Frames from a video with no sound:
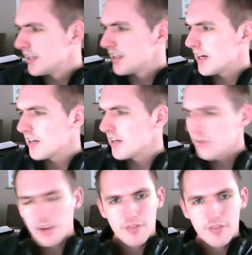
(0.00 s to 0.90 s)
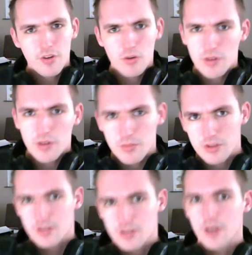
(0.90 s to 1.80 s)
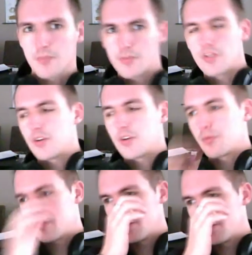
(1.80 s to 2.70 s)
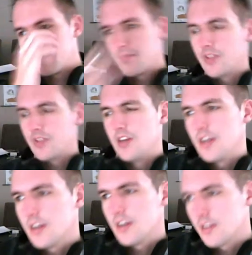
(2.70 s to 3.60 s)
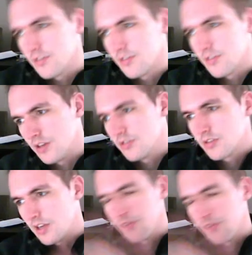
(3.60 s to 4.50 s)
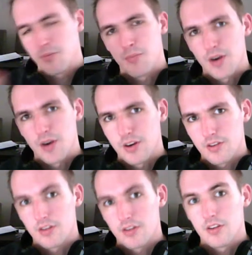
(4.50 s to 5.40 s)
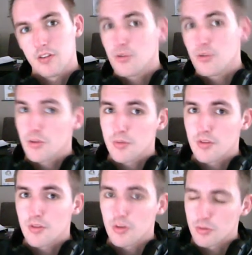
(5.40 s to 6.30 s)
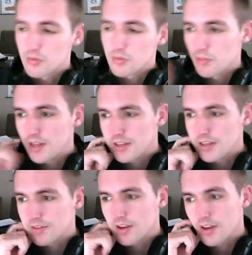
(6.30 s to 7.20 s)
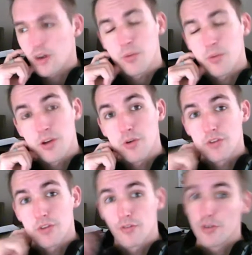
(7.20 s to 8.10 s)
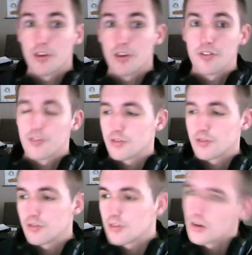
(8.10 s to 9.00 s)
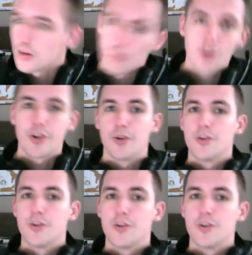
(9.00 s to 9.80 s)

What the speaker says: I don't have all that much time to talk with you today, so I just kind of prepared a document, opened some links, and I'll be going through this just in one go.